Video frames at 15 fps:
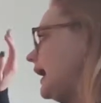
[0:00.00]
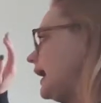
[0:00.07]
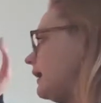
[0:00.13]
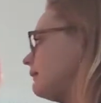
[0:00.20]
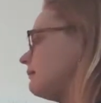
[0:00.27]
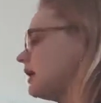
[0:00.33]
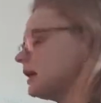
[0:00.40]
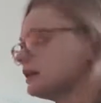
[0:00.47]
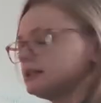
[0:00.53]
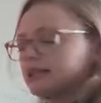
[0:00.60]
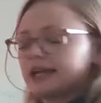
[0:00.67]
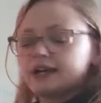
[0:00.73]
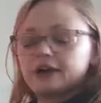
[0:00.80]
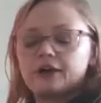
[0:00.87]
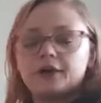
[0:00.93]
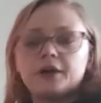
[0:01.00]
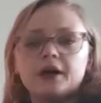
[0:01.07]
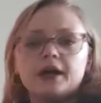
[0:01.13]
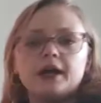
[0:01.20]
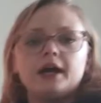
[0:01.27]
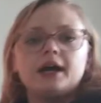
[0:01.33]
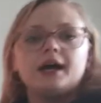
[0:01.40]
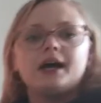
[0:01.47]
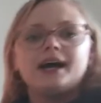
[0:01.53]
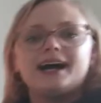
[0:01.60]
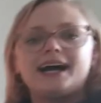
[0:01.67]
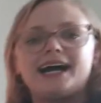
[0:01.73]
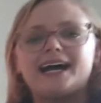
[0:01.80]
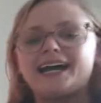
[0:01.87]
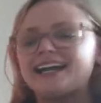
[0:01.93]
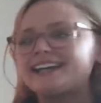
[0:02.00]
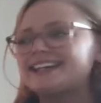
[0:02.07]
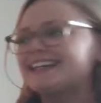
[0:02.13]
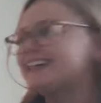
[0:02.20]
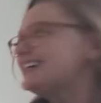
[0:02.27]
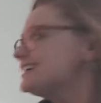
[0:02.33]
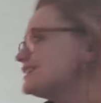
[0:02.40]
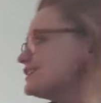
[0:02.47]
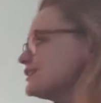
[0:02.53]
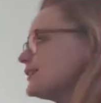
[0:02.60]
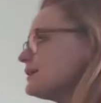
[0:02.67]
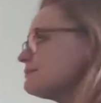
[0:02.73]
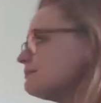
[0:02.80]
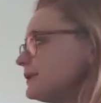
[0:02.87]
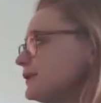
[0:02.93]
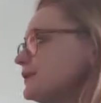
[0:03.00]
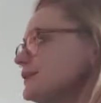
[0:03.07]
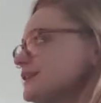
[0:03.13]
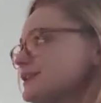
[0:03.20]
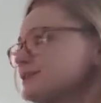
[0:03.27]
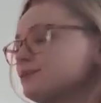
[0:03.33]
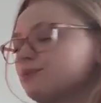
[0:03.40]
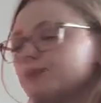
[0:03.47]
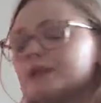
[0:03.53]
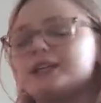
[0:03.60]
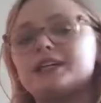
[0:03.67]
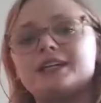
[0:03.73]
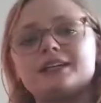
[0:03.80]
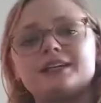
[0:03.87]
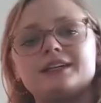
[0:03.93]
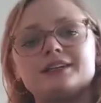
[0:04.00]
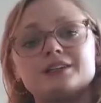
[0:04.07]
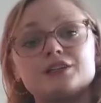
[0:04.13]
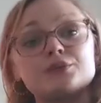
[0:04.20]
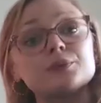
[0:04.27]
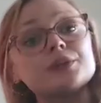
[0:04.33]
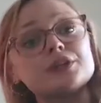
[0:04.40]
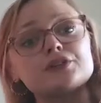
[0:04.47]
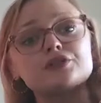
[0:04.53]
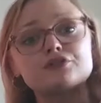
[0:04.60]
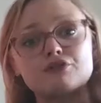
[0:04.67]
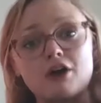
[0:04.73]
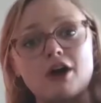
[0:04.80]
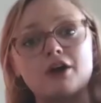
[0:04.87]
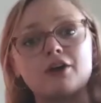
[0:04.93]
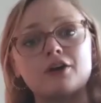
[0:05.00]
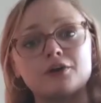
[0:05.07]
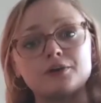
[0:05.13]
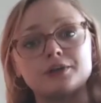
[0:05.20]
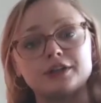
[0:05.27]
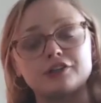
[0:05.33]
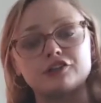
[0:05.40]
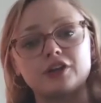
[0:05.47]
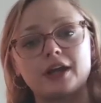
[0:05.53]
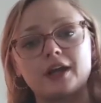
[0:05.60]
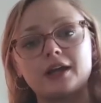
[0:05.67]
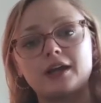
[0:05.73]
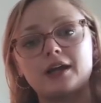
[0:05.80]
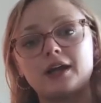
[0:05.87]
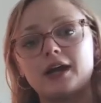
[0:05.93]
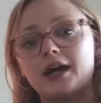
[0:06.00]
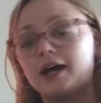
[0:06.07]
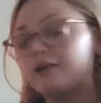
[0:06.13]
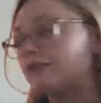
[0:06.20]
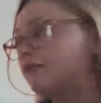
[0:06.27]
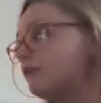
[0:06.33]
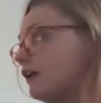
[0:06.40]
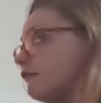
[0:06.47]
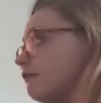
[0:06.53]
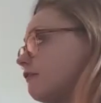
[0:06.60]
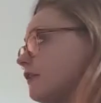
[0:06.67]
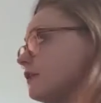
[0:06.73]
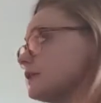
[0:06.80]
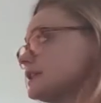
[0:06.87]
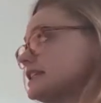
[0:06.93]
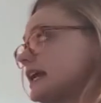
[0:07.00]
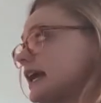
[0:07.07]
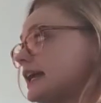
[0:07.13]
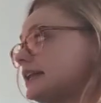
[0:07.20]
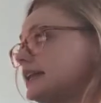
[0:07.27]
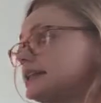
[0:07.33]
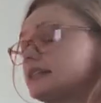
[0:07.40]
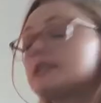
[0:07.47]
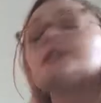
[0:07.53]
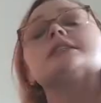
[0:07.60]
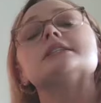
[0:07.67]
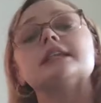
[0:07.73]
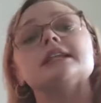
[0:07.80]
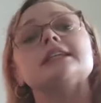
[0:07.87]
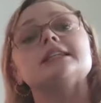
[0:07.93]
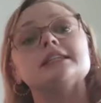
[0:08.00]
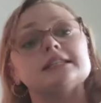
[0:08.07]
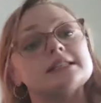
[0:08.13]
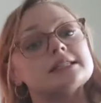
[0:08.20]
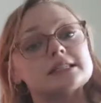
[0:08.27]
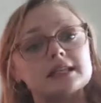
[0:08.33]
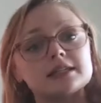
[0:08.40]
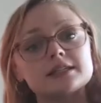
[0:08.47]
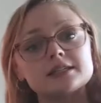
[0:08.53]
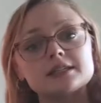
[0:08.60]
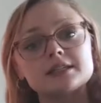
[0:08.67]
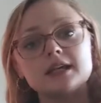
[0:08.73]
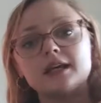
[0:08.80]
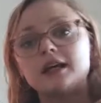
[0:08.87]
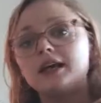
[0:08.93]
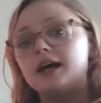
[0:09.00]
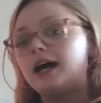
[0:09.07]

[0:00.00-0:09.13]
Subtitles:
Mark Leno. So they built this really strong coalition of folks saying that this city needs this,